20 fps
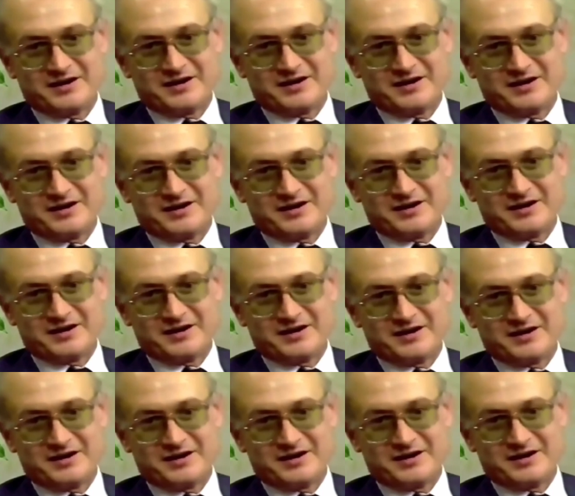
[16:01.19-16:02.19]

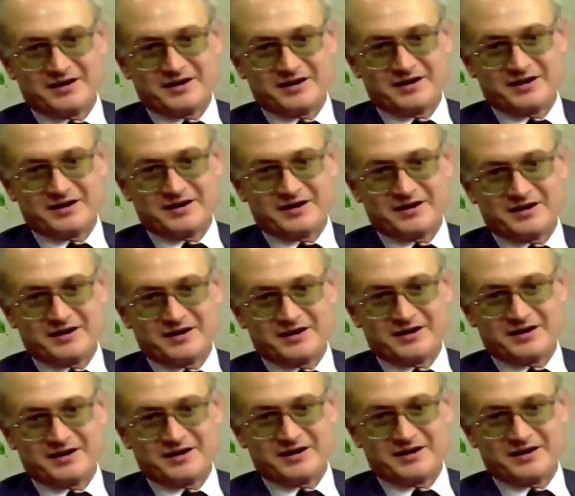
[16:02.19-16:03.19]

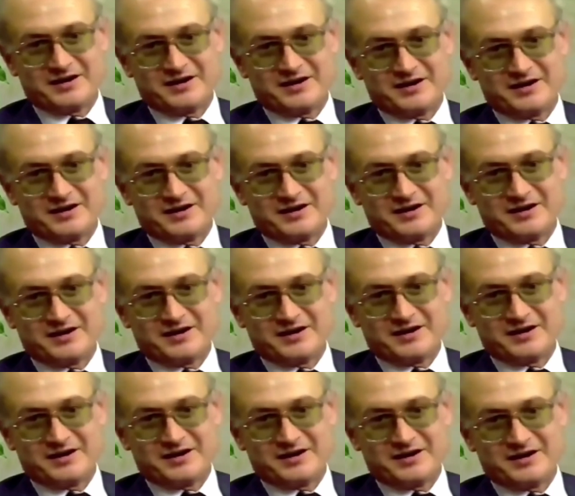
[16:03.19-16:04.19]

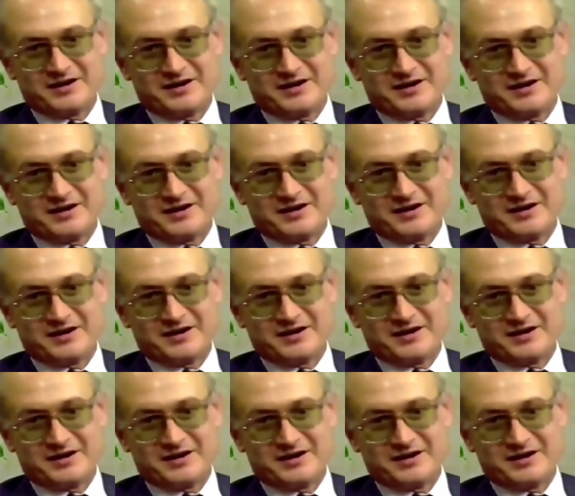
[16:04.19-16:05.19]

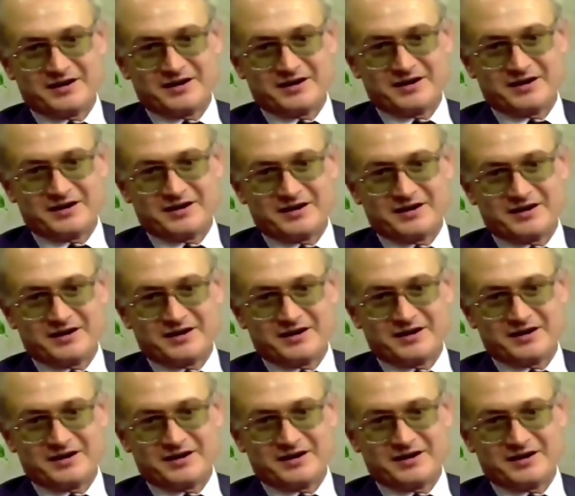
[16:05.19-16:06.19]

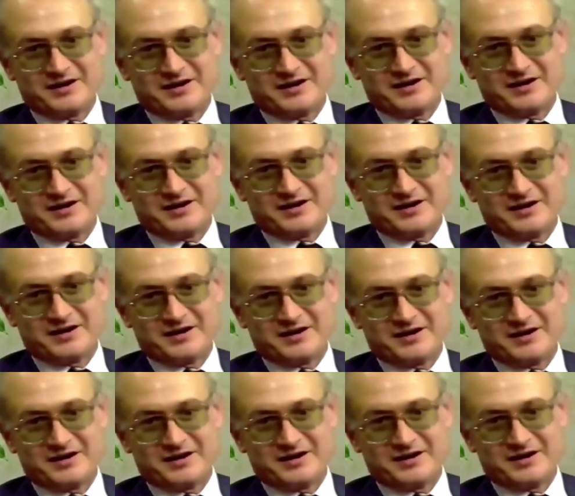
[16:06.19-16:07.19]

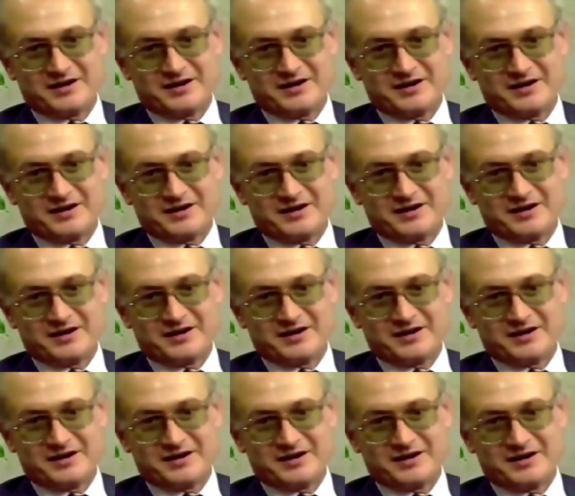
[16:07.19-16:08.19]

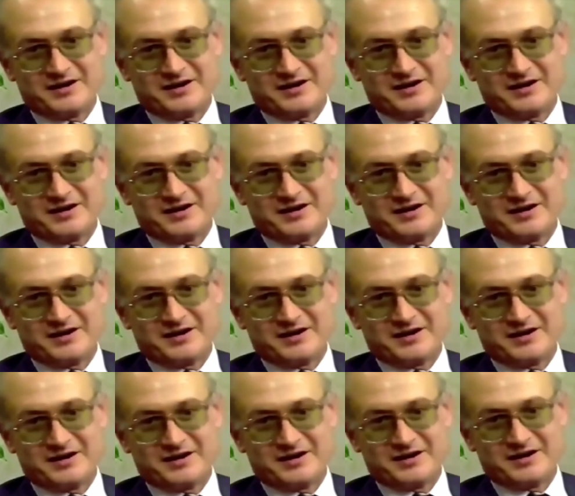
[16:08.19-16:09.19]
[no speech]